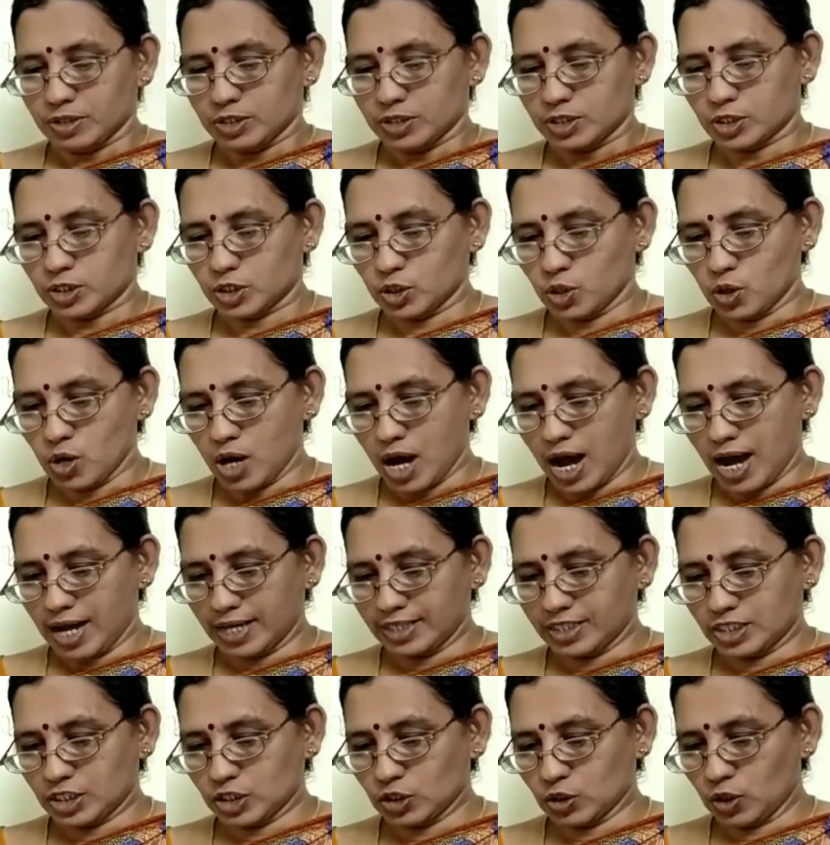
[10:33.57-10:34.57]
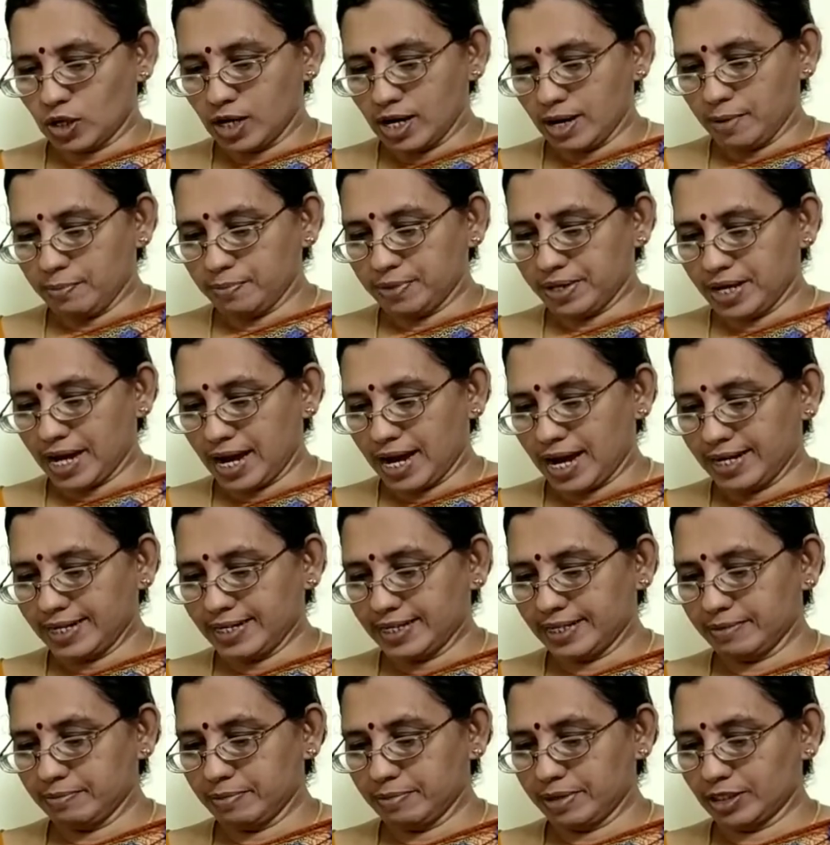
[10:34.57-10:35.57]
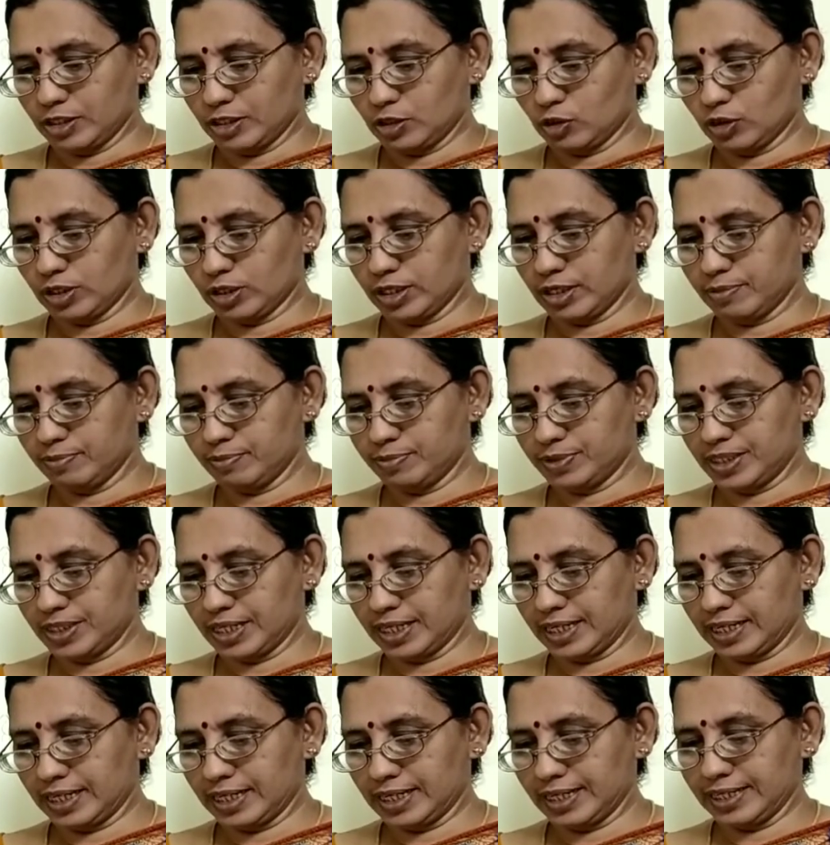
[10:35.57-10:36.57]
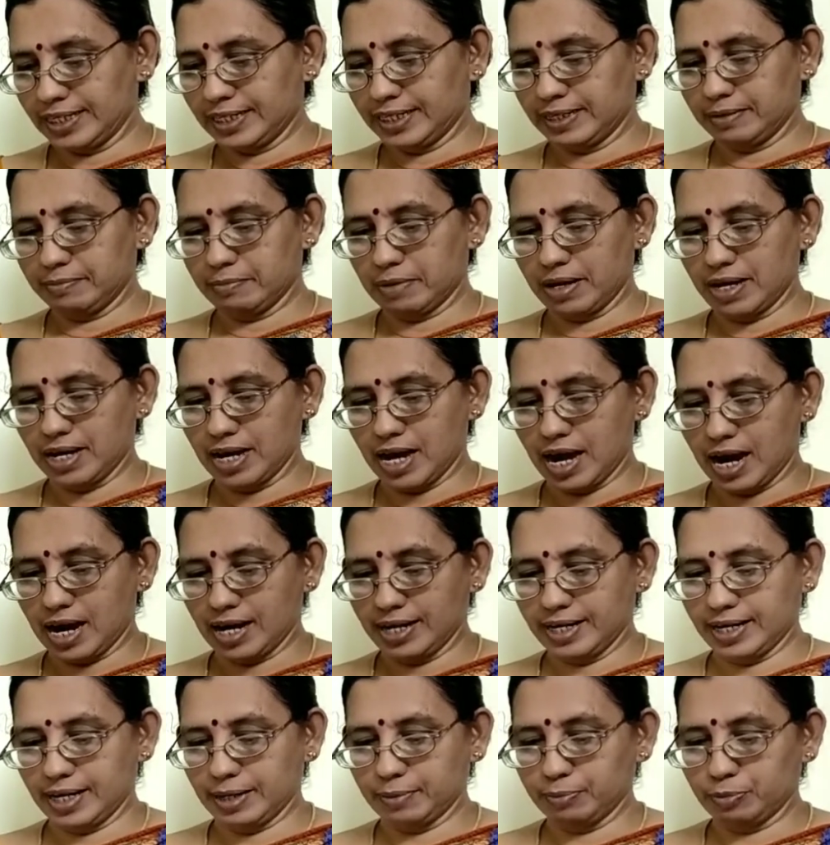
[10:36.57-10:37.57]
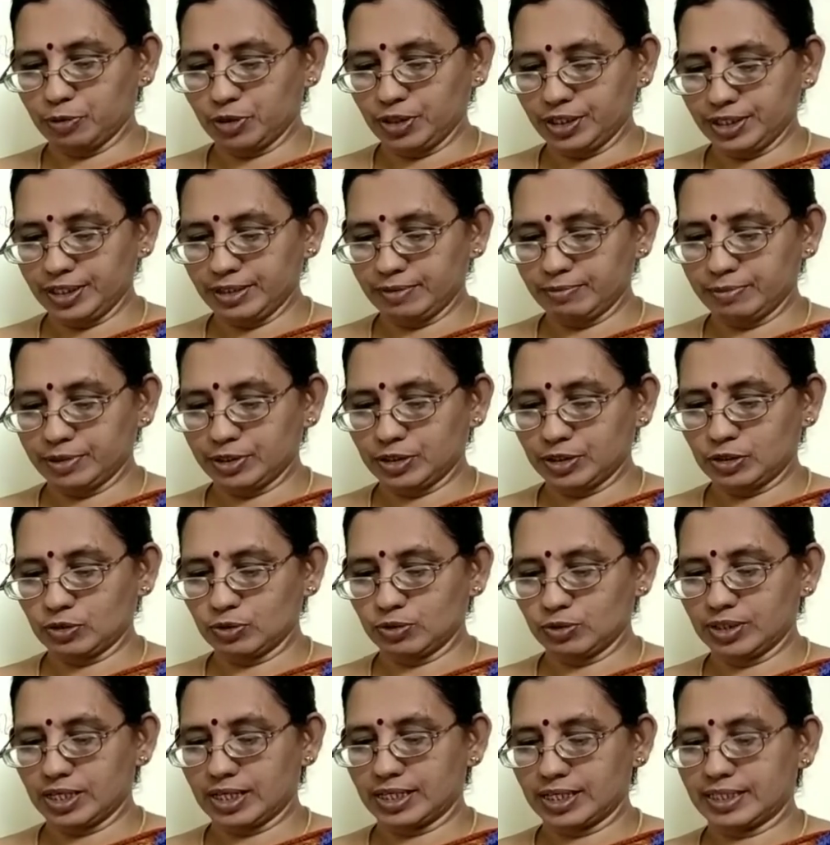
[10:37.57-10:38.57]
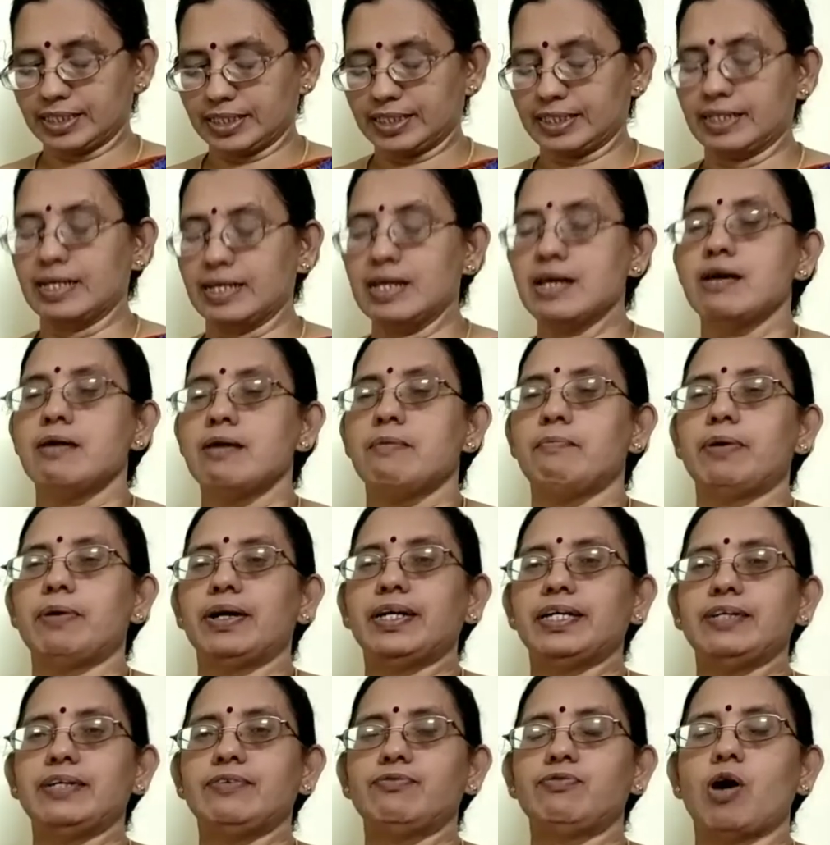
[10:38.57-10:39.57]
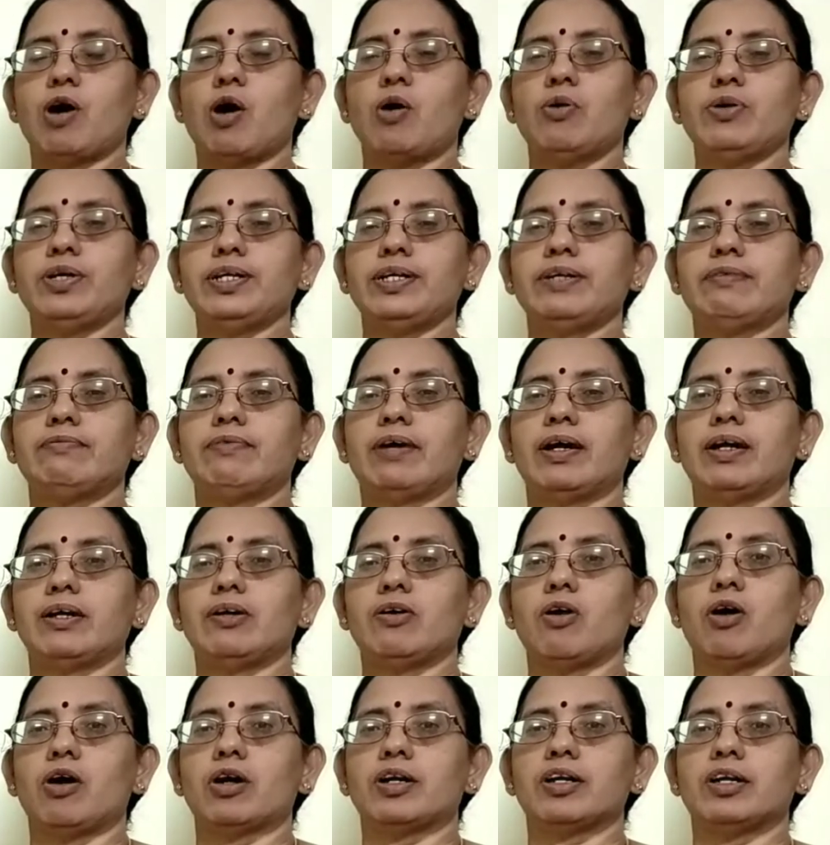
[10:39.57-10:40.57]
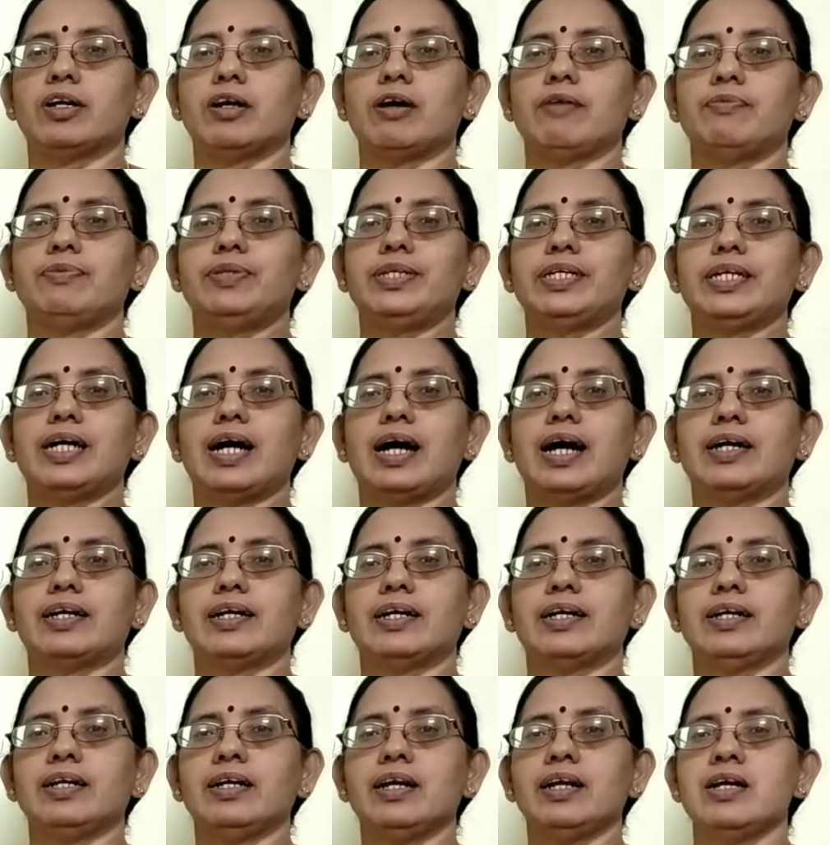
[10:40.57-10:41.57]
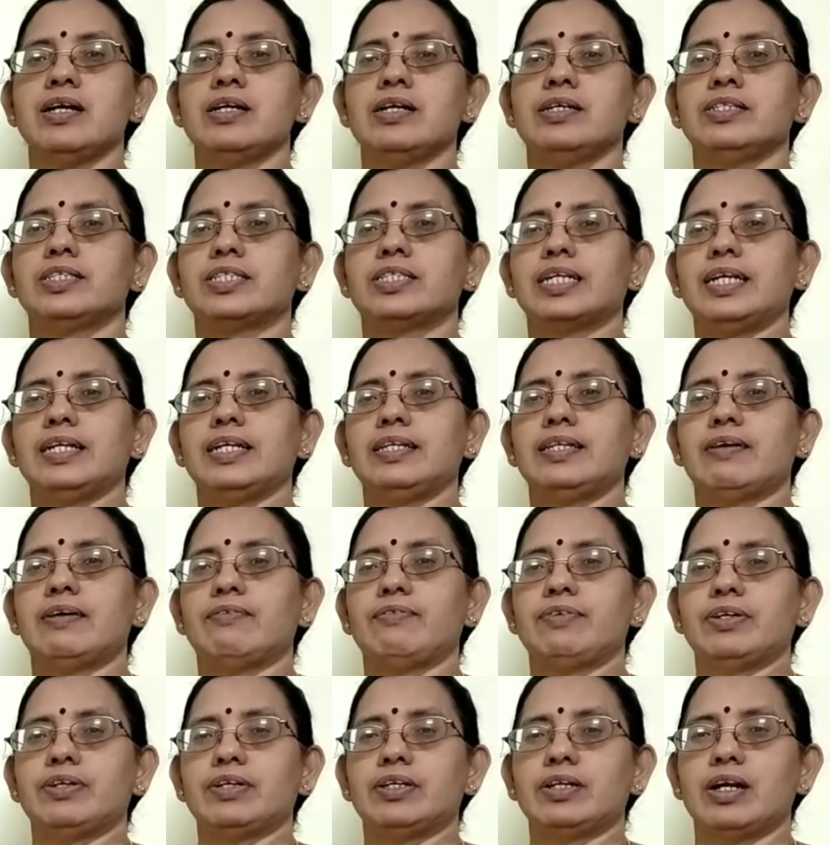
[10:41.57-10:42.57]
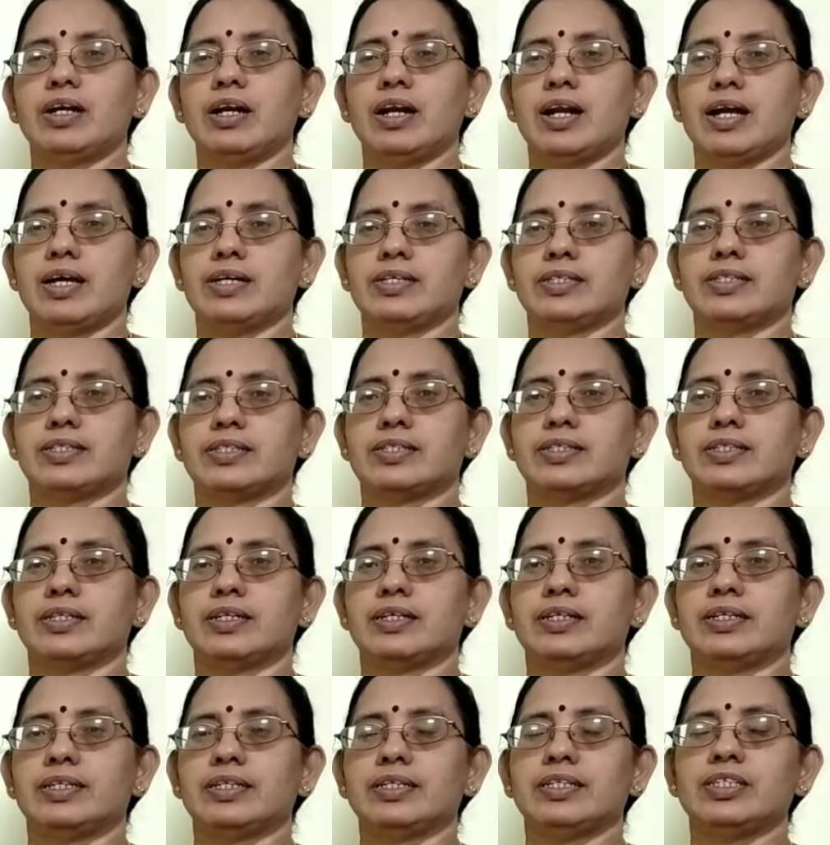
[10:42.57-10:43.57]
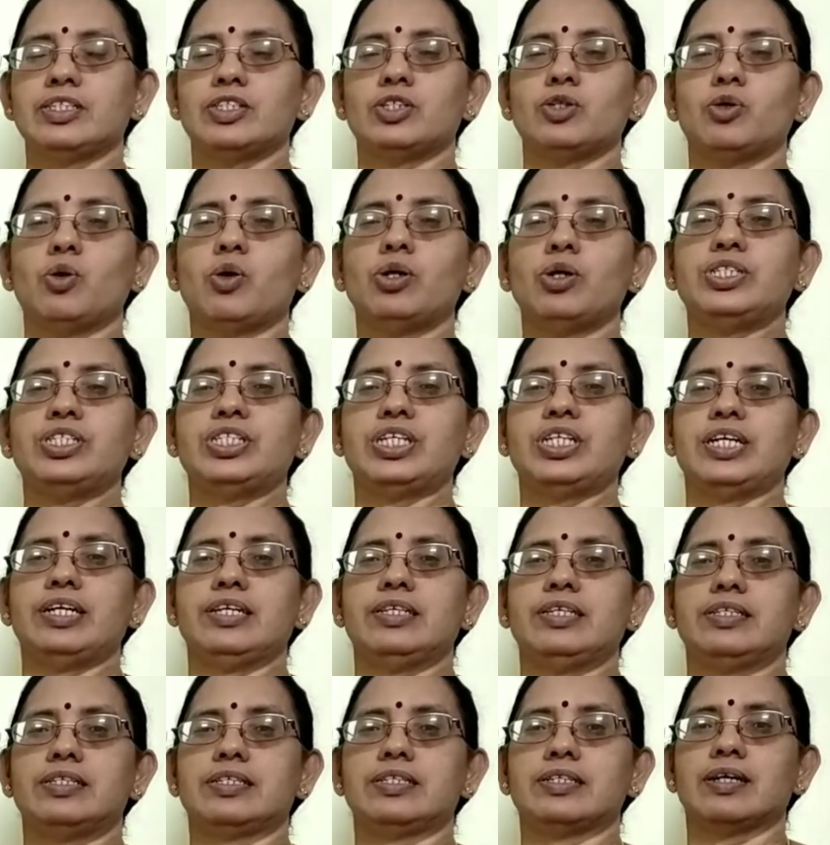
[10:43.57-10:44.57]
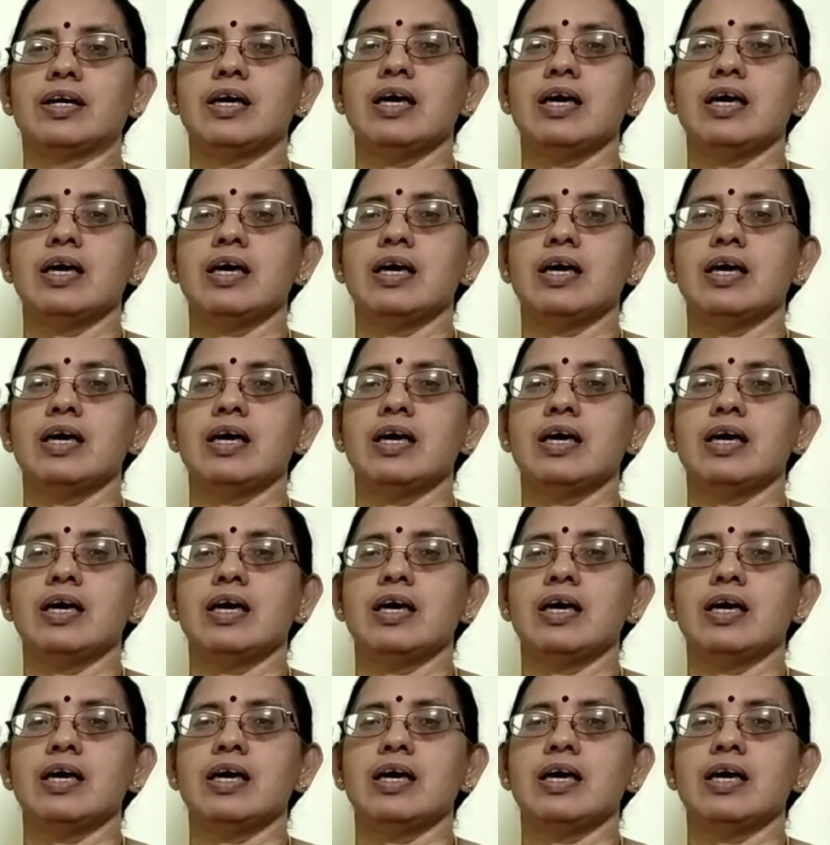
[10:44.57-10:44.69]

So I strolled up behind him and took him gently in my hand and put him into the tree. But he found in one corner of the garden, still the winter lies. There is no change.